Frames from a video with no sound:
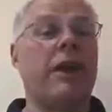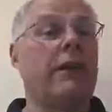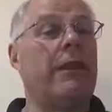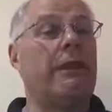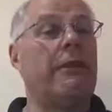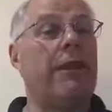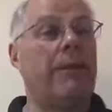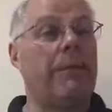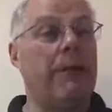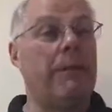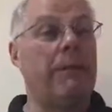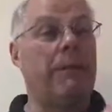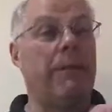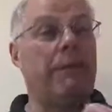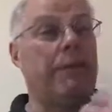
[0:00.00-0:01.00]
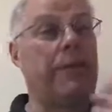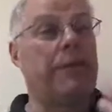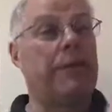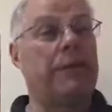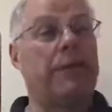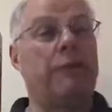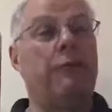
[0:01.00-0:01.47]
there are people like
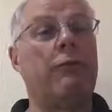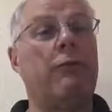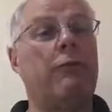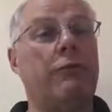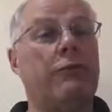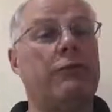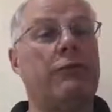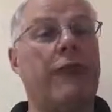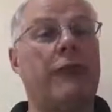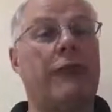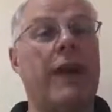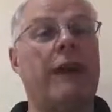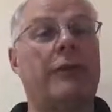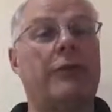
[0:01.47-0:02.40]
vegans who will not drink that.